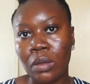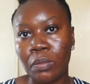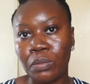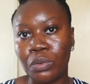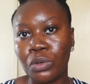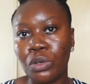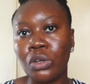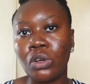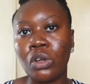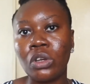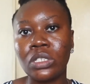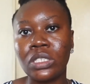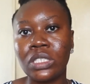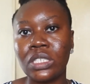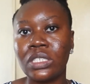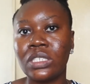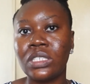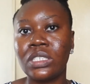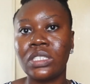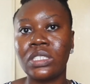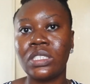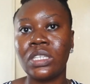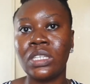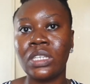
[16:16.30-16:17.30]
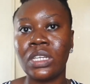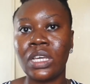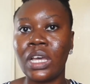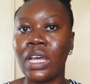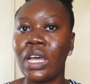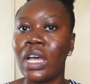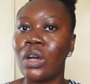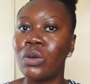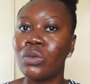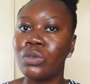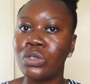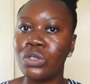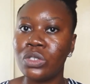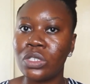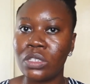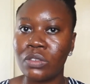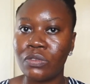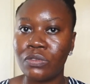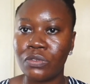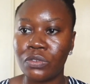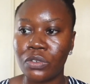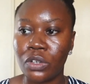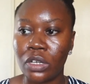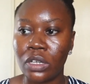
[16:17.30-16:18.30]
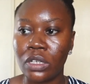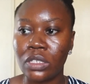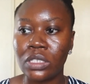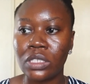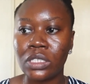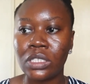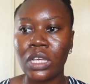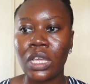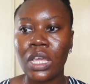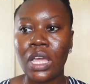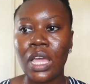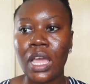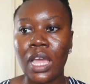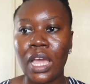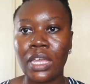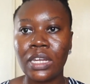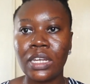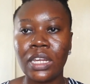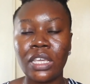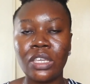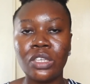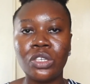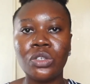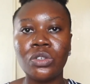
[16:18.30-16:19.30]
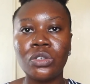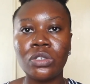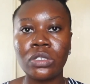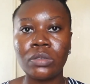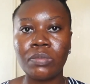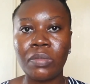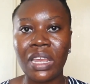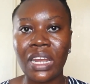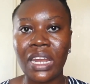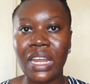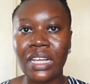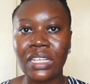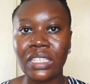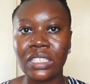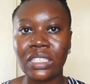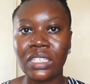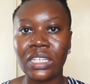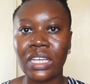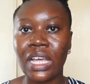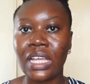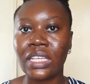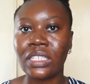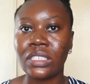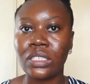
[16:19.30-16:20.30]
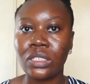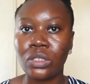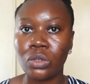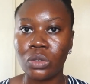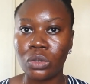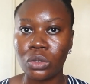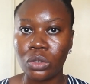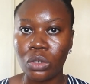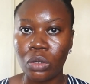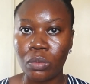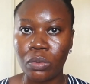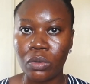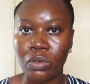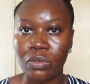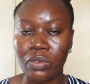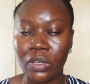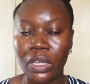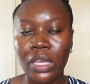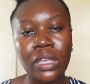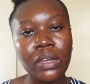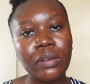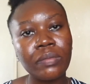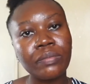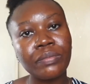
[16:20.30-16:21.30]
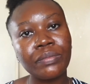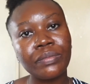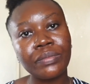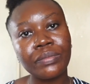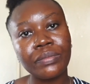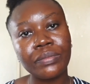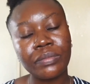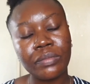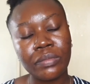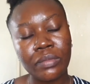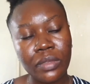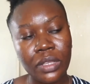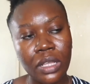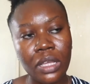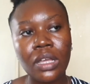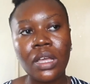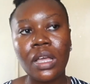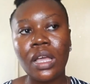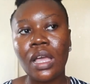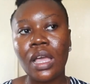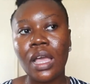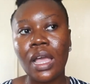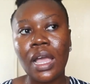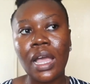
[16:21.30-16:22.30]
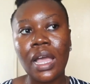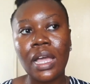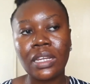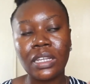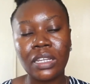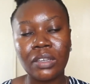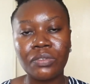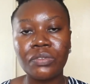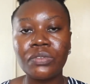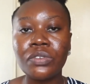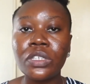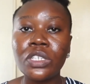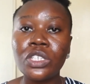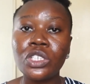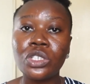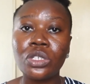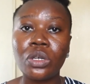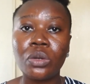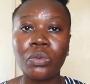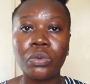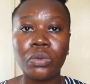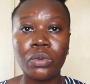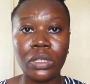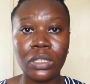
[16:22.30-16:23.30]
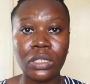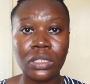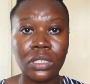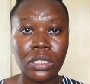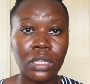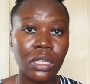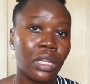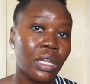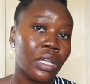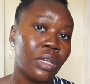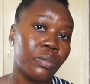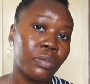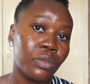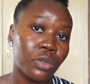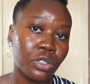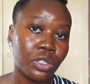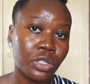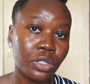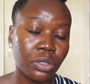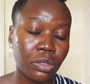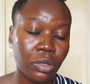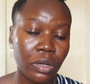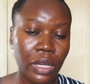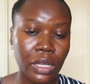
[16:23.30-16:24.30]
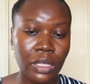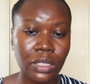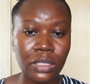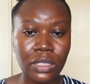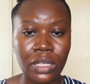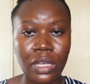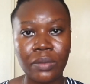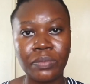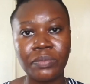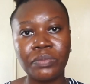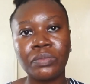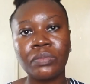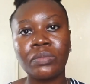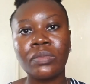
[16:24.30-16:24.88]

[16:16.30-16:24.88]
product is thinner, I'll use it first, and then use my lactic acid on top of it, and then finish up with a moisturizer.